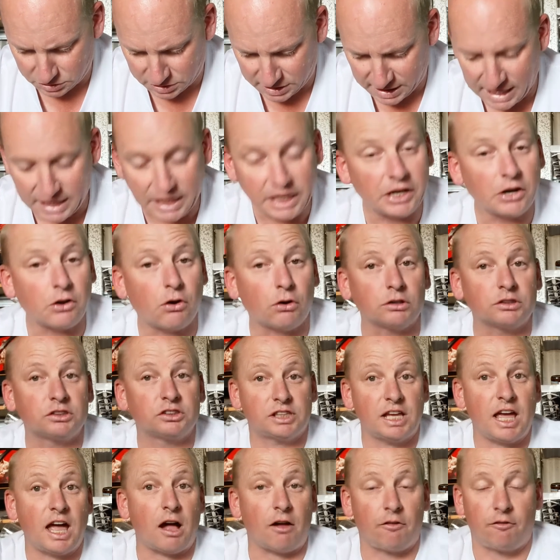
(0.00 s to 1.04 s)
Dandenong
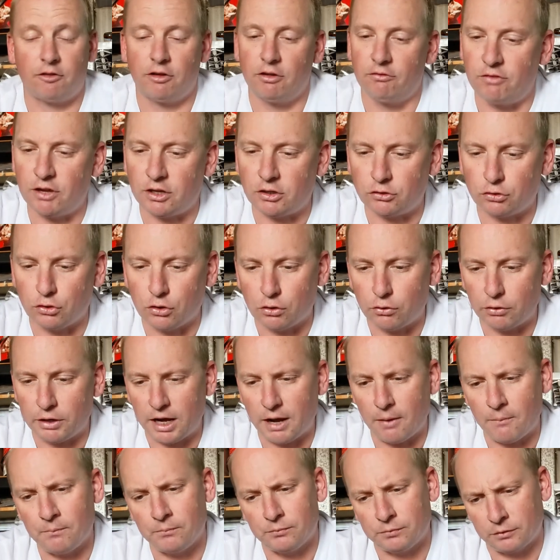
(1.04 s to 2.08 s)
South,
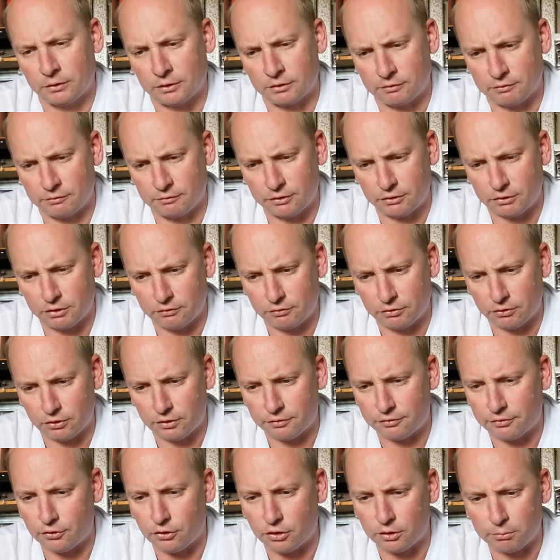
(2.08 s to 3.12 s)
Victoria. Very,
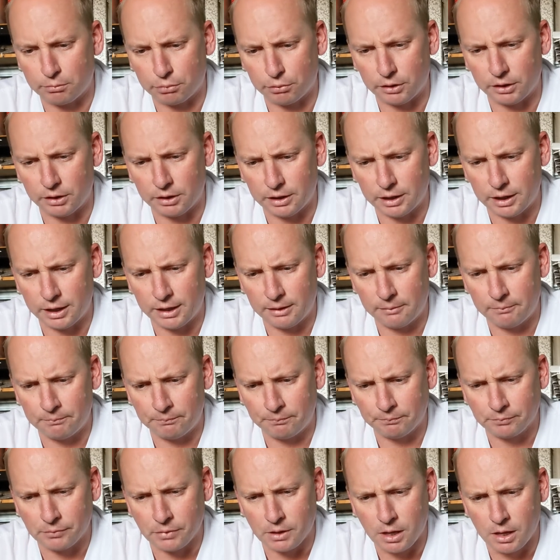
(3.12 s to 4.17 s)
very fine print there.
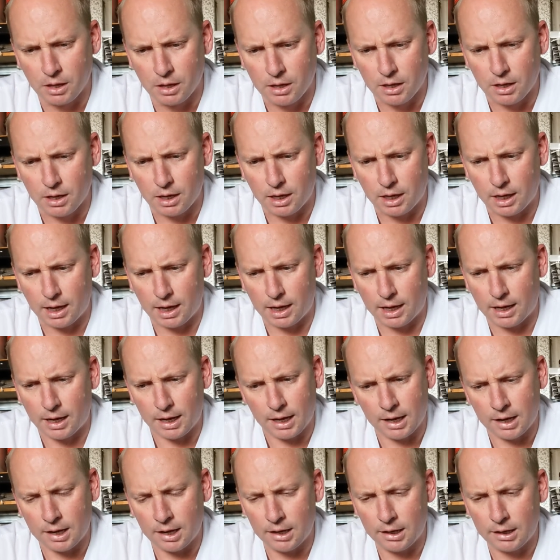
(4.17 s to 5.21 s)

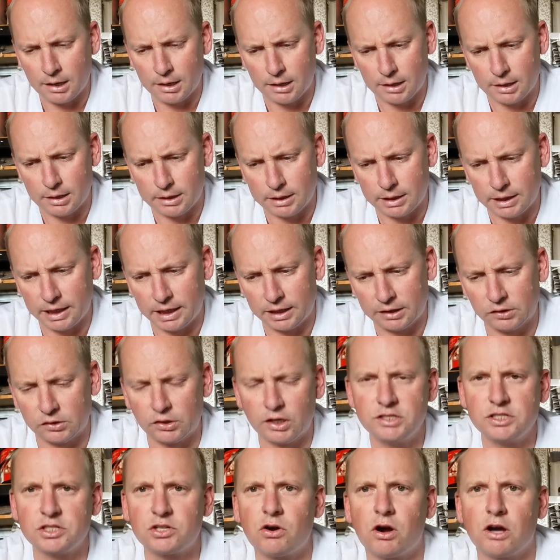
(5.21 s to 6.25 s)
And
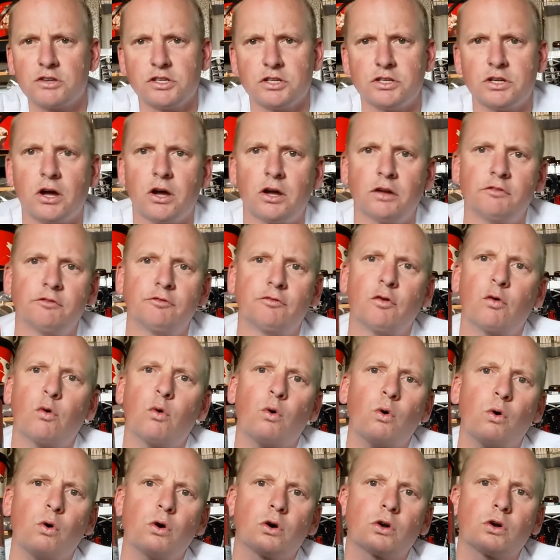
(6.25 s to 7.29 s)
these guys are known
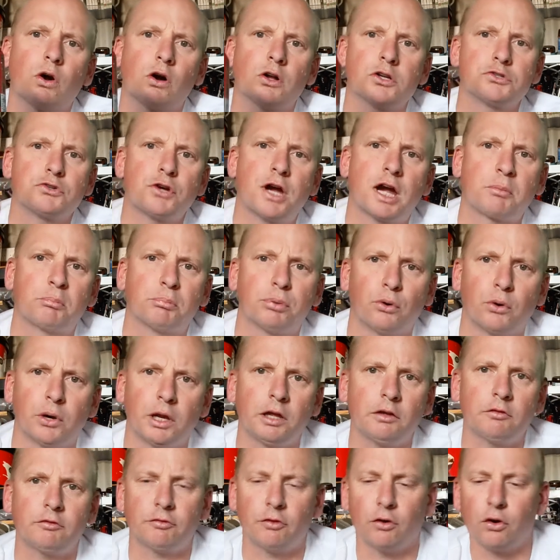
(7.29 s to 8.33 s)
for contract
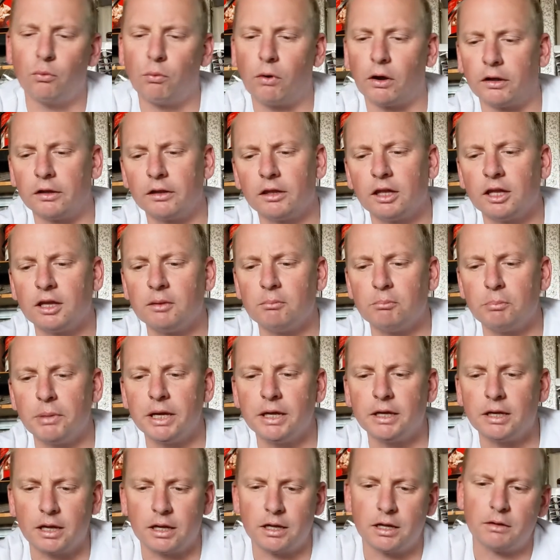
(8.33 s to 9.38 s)
brewing for one of the
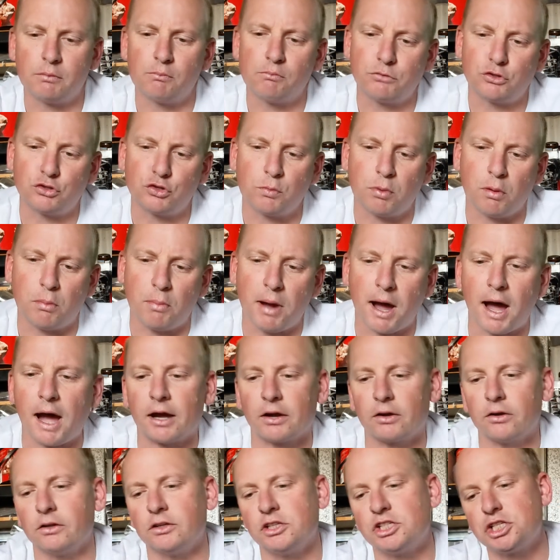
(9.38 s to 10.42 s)
big
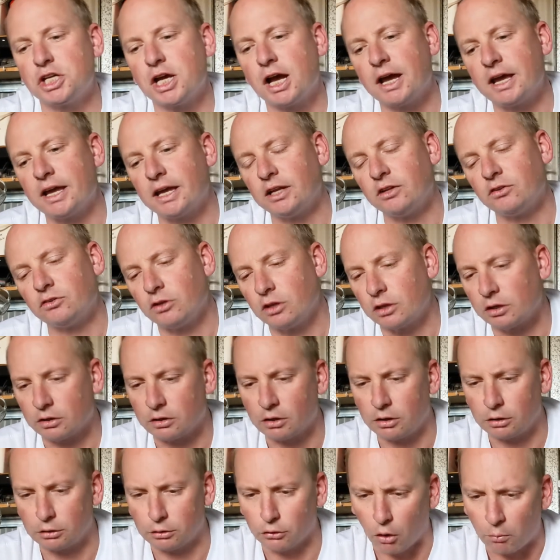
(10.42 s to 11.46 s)
supermarket chains,
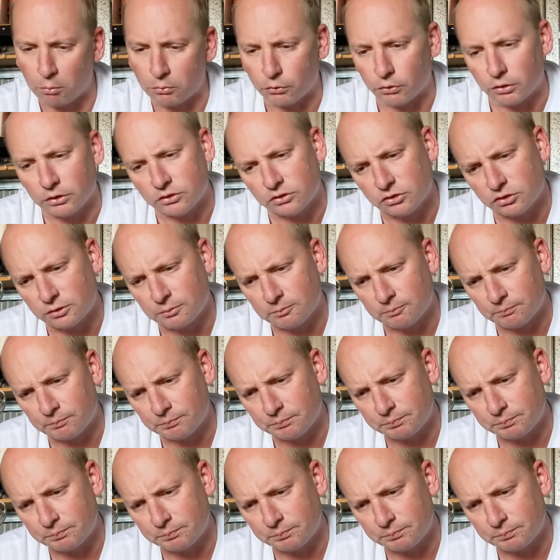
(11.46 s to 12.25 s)
conglomerates.